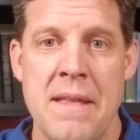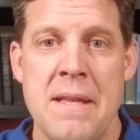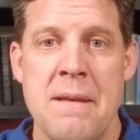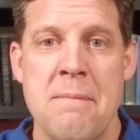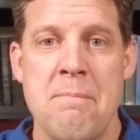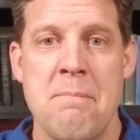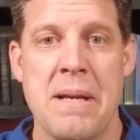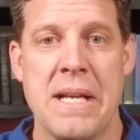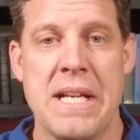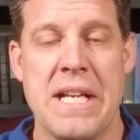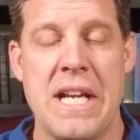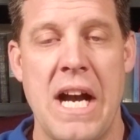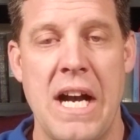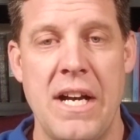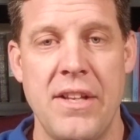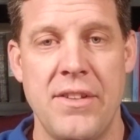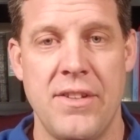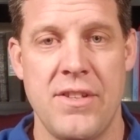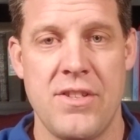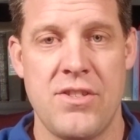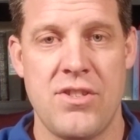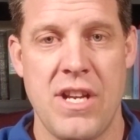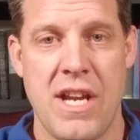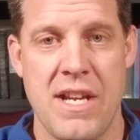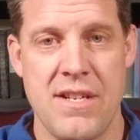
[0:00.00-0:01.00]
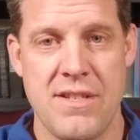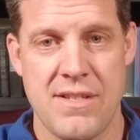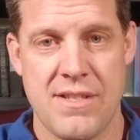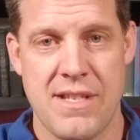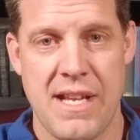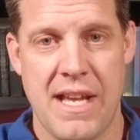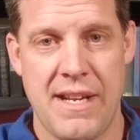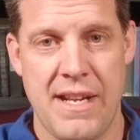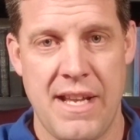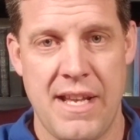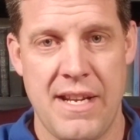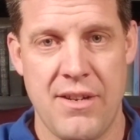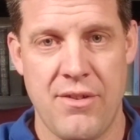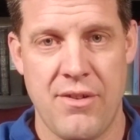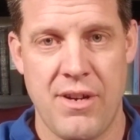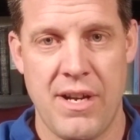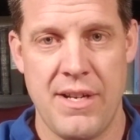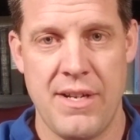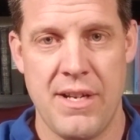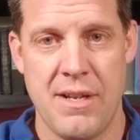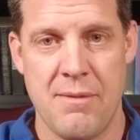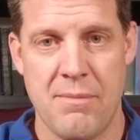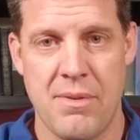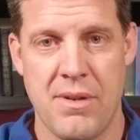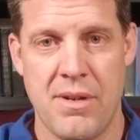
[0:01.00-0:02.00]
because it changes that NOI
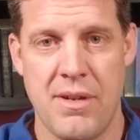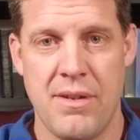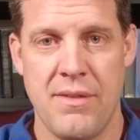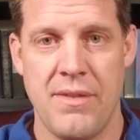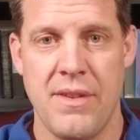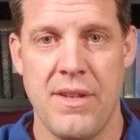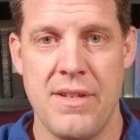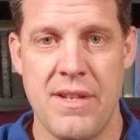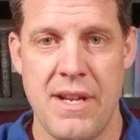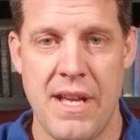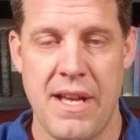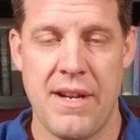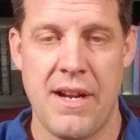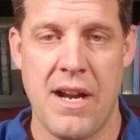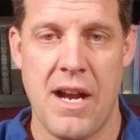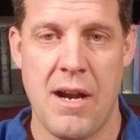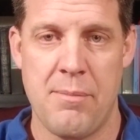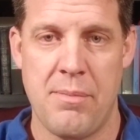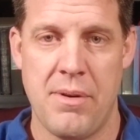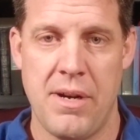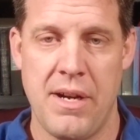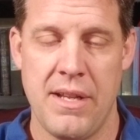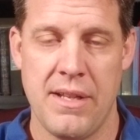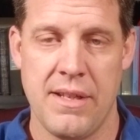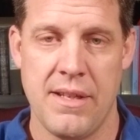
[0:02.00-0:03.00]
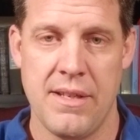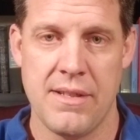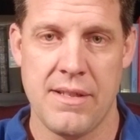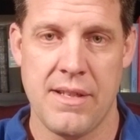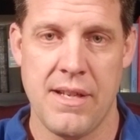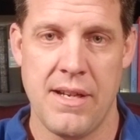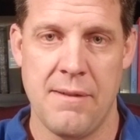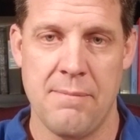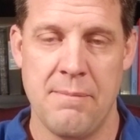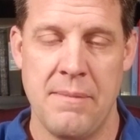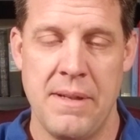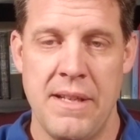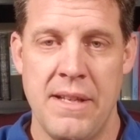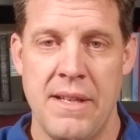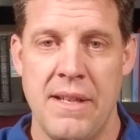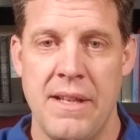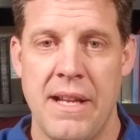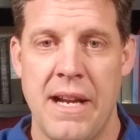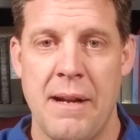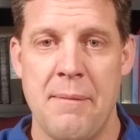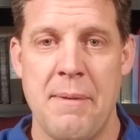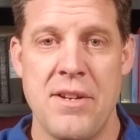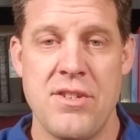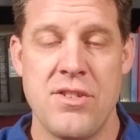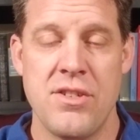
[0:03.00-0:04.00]
number, the net operating income.
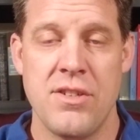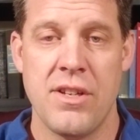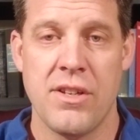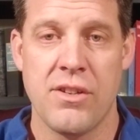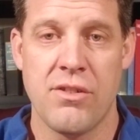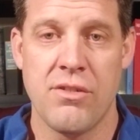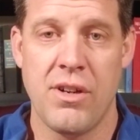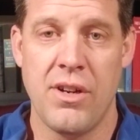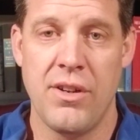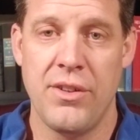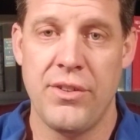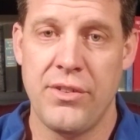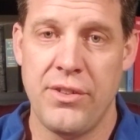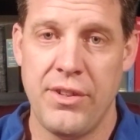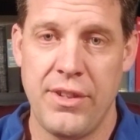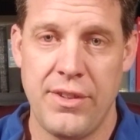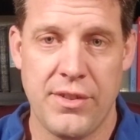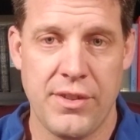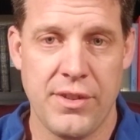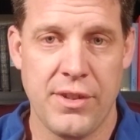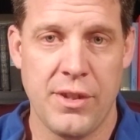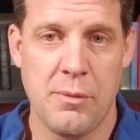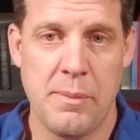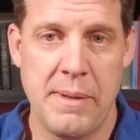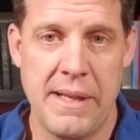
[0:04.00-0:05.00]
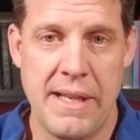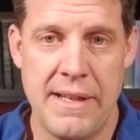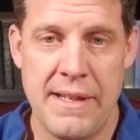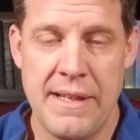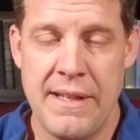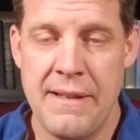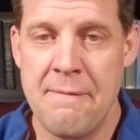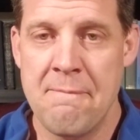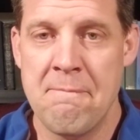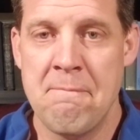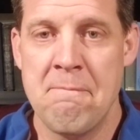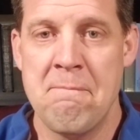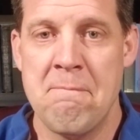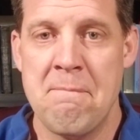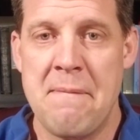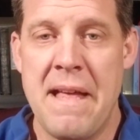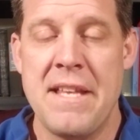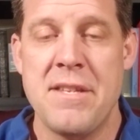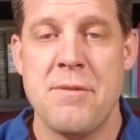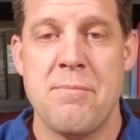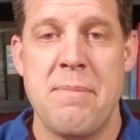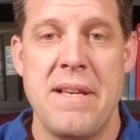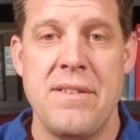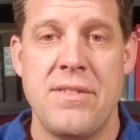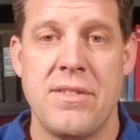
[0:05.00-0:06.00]
I mentioned a gross lease a little bit.
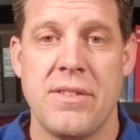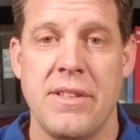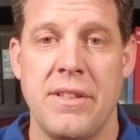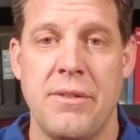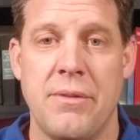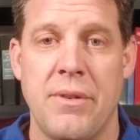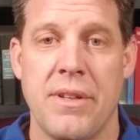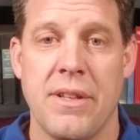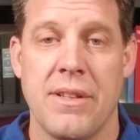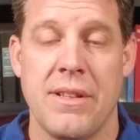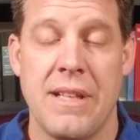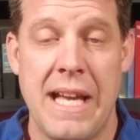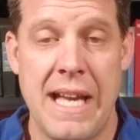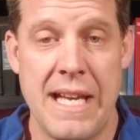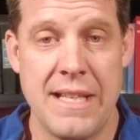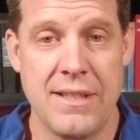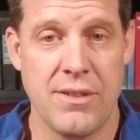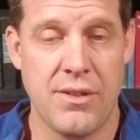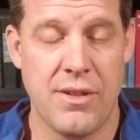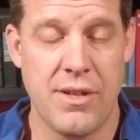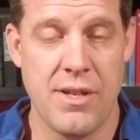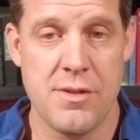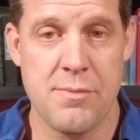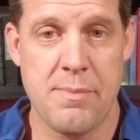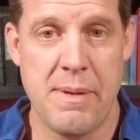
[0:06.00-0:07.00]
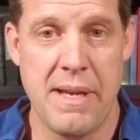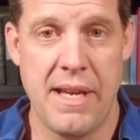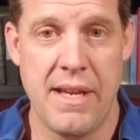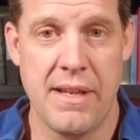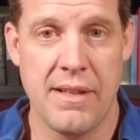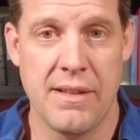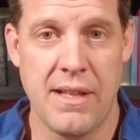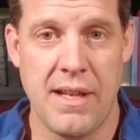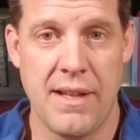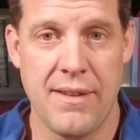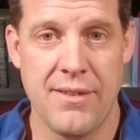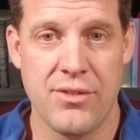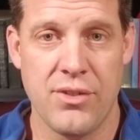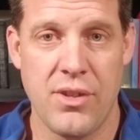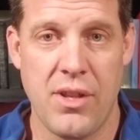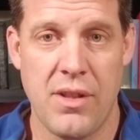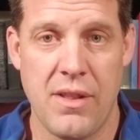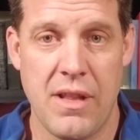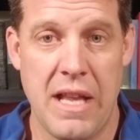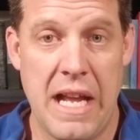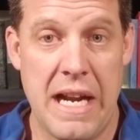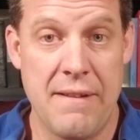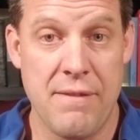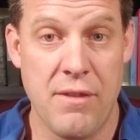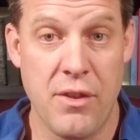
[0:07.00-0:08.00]
That's basically where the landlord is paying a
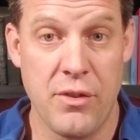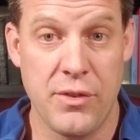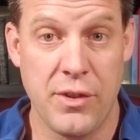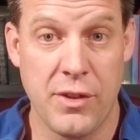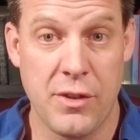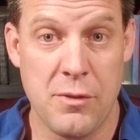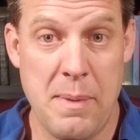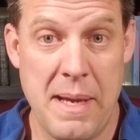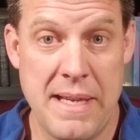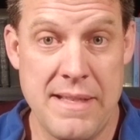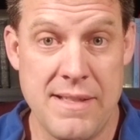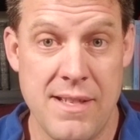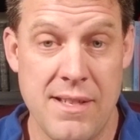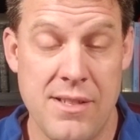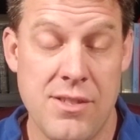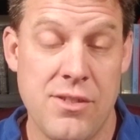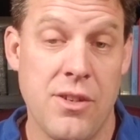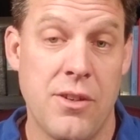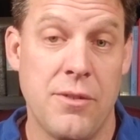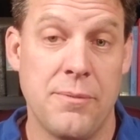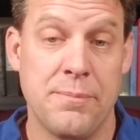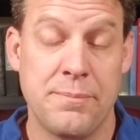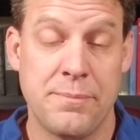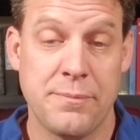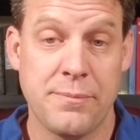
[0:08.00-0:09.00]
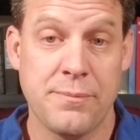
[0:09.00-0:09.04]
lot of those expenses. So